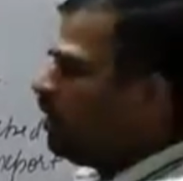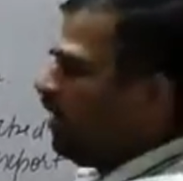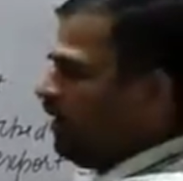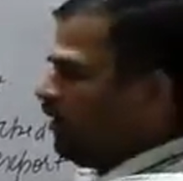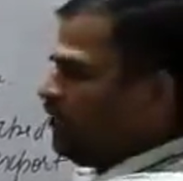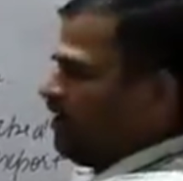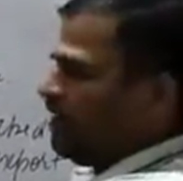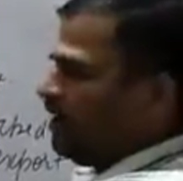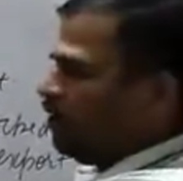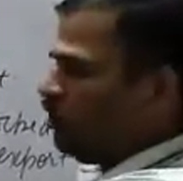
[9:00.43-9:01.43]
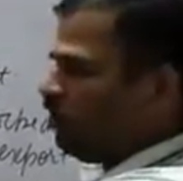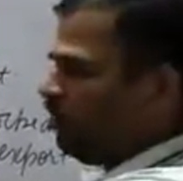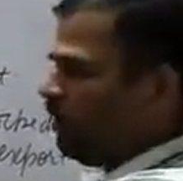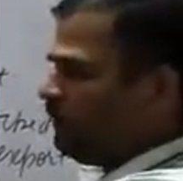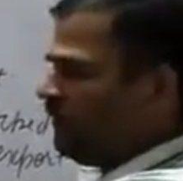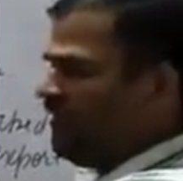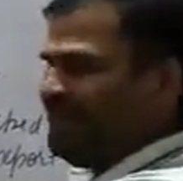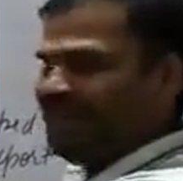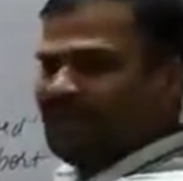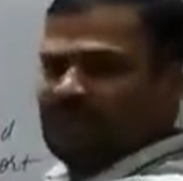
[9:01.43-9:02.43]
and very lot of
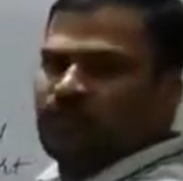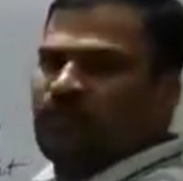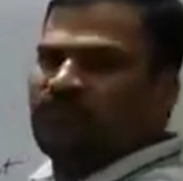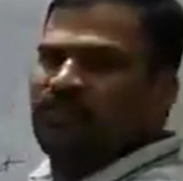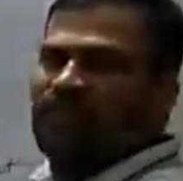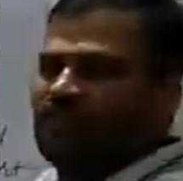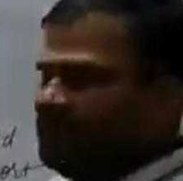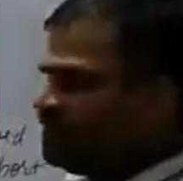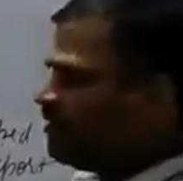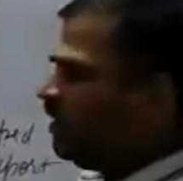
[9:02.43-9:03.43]
latest facilities,